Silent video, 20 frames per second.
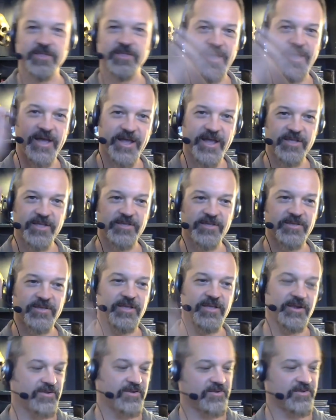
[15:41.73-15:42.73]
The guy
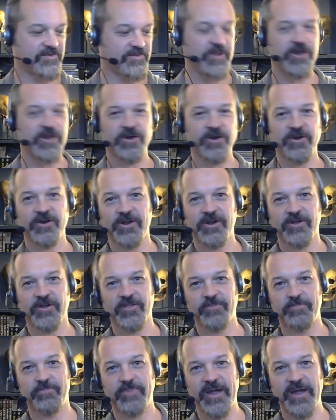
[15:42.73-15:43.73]
get on the speaker, you
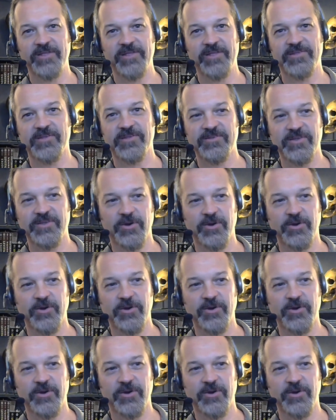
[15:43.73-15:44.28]
know, the pilot says,